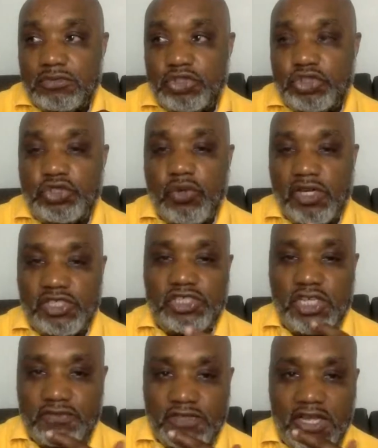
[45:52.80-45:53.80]
short
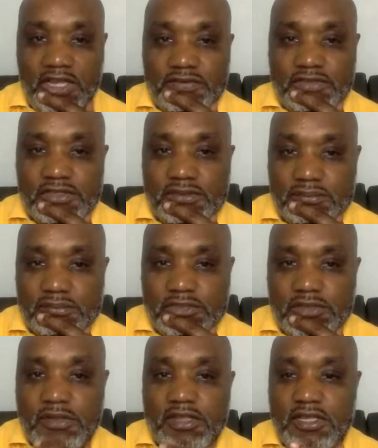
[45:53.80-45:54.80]
shelf lives.
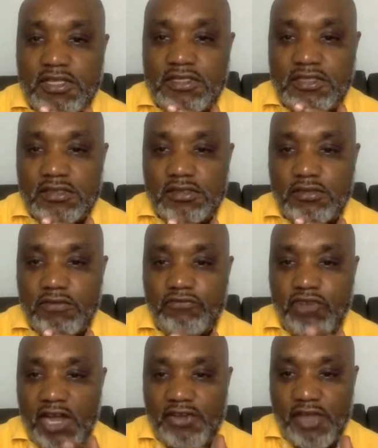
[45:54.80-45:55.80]
Some of these
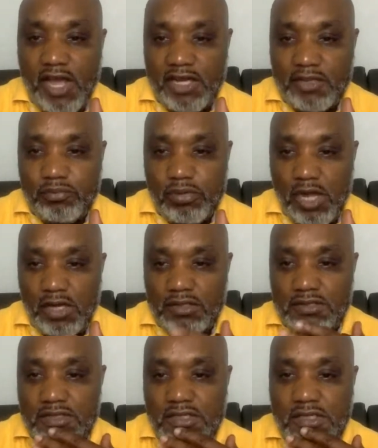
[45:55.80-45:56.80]
value added
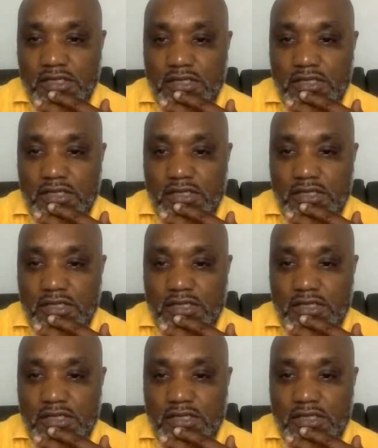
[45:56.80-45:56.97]
products.